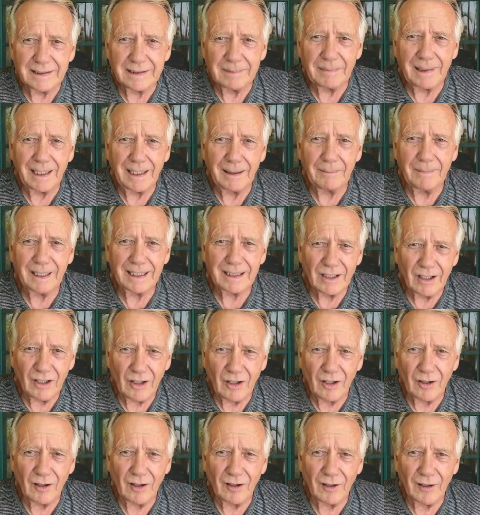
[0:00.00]
about my
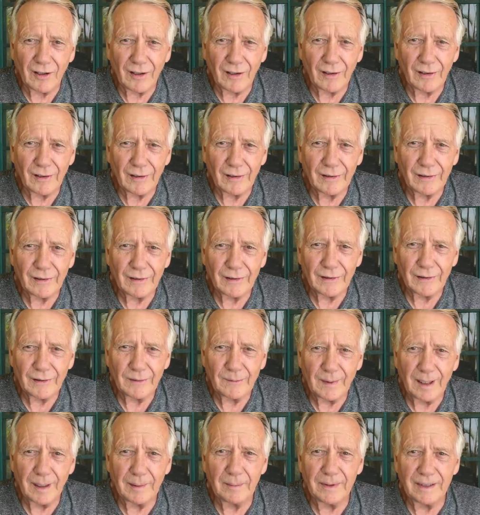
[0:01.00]
car.
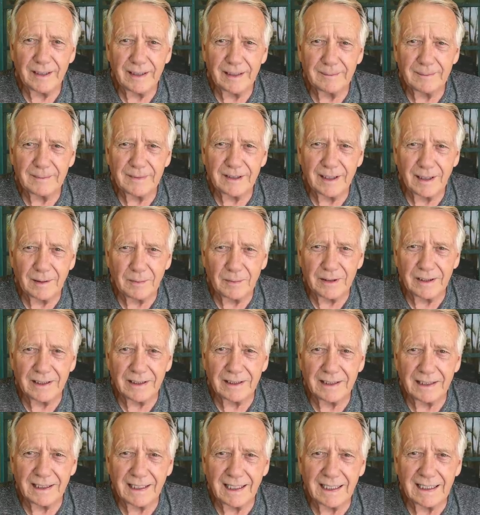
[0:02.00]
My
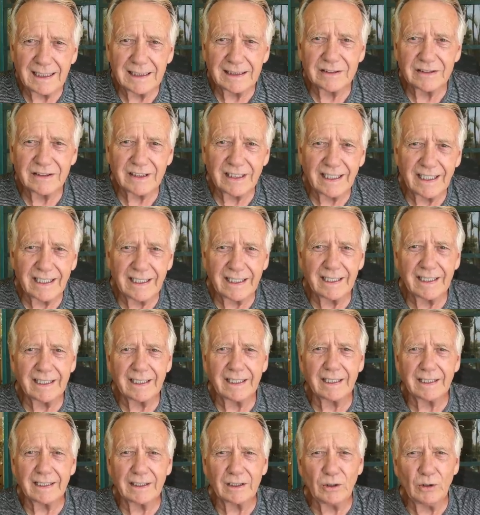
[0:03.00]
BMW has
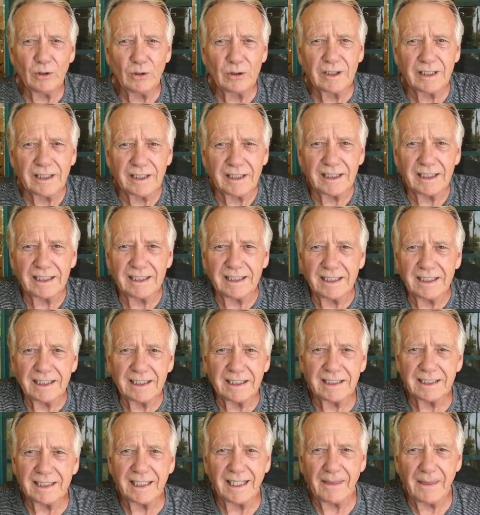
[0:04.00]
a coolant
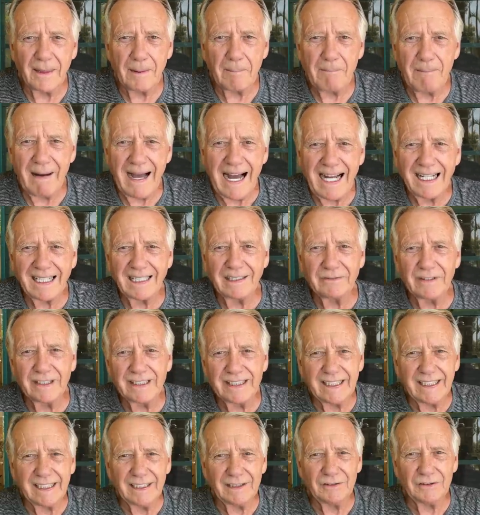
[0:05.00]
leak in the back of the
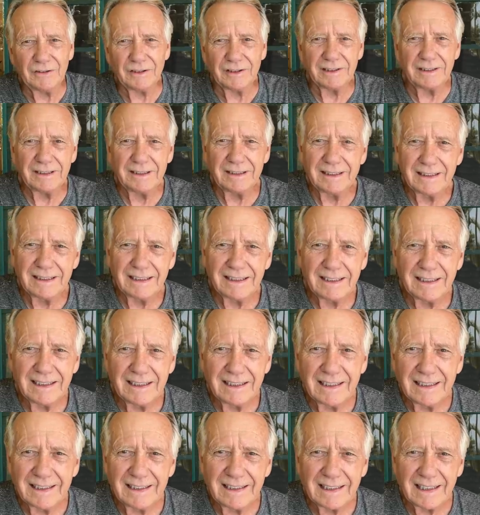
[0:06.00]
engine,
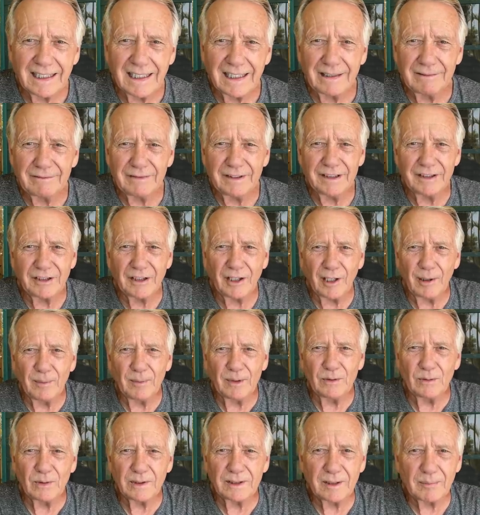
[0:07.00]
and I have
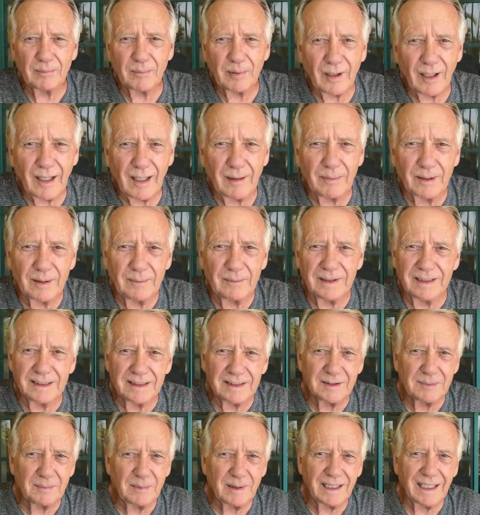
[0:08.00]
determined what the problem
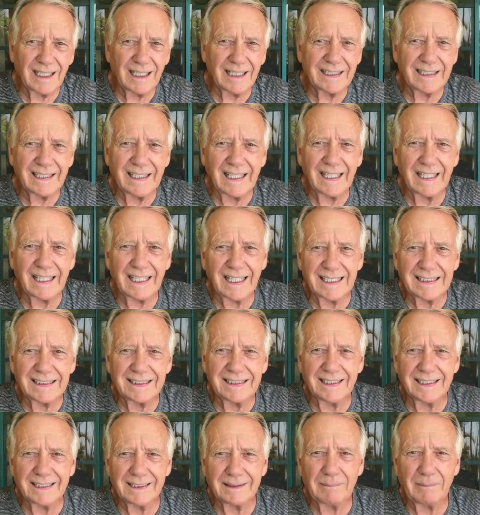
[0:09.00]
is, but I cannot
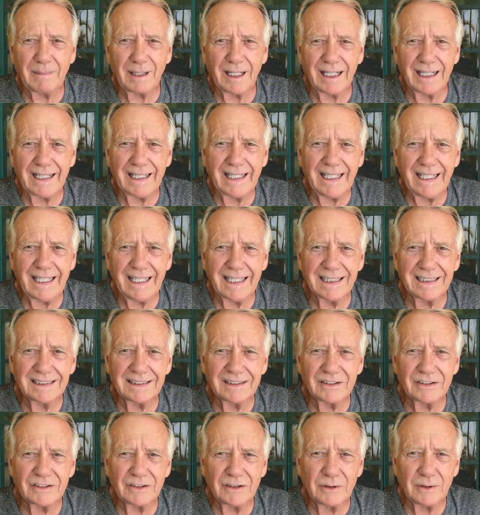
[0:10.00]
get my
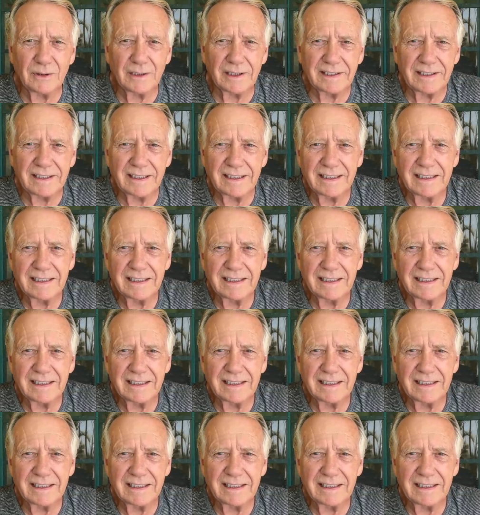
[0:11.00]
hands to it.